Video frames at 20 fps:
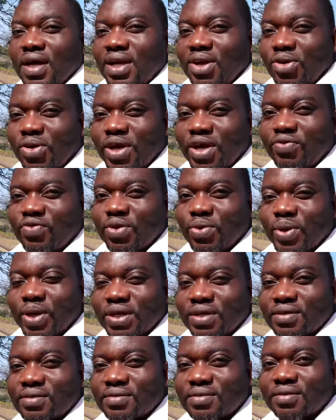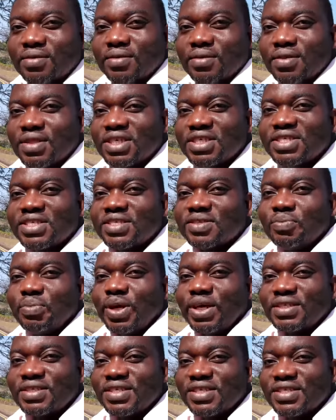Hello everyone, this is
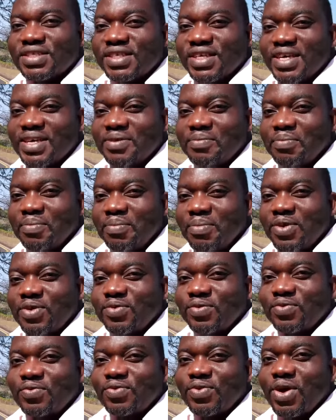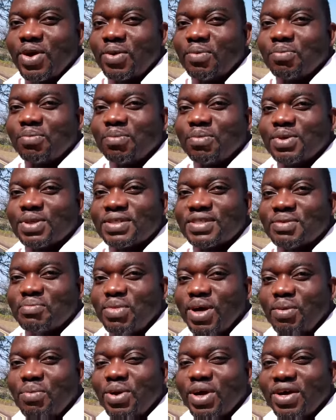Pastor Sam from
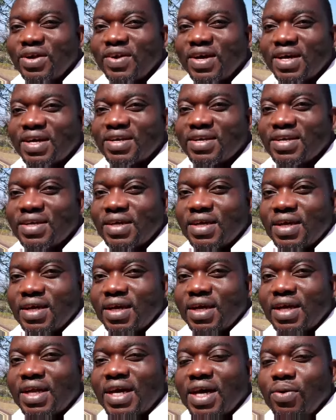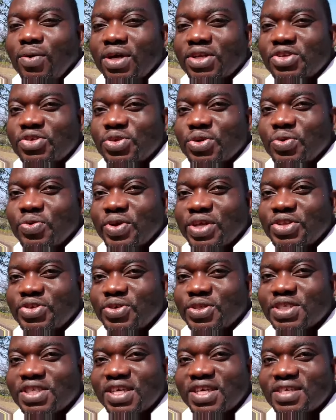Zimbabwe, Harare, and I want to
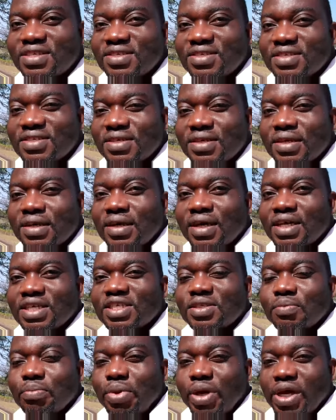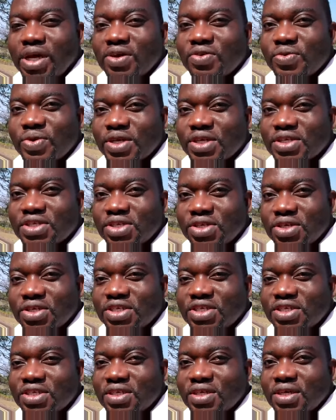greet you saints at Bear Creek
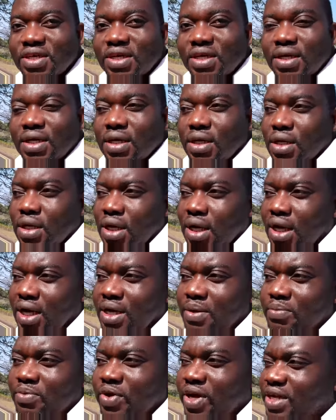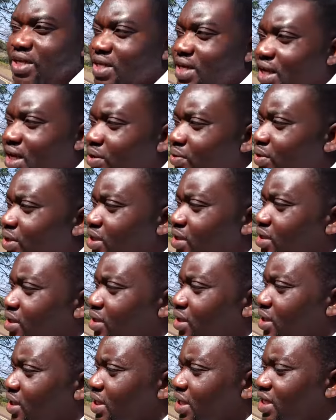Church. I'm right now
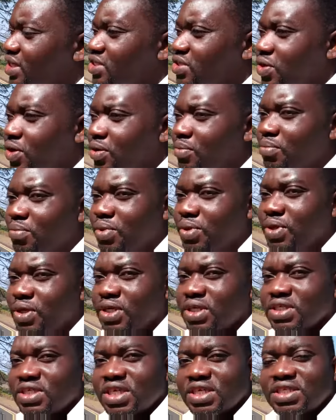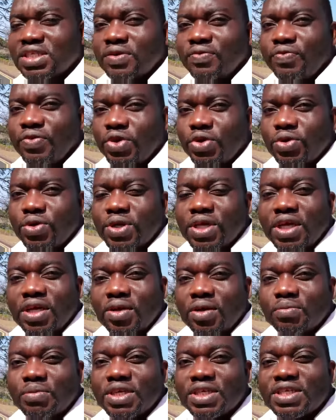in Eskom, just a few
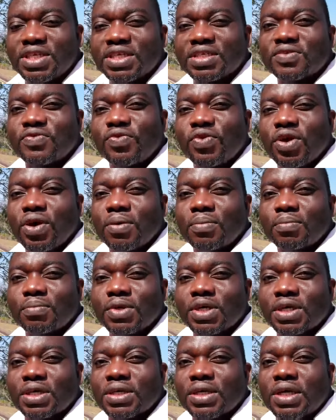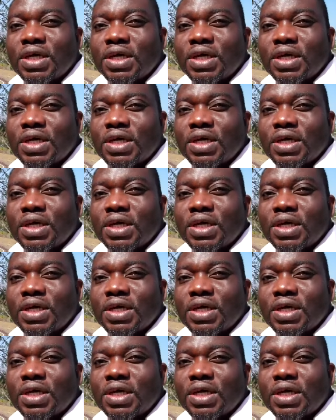kilometers from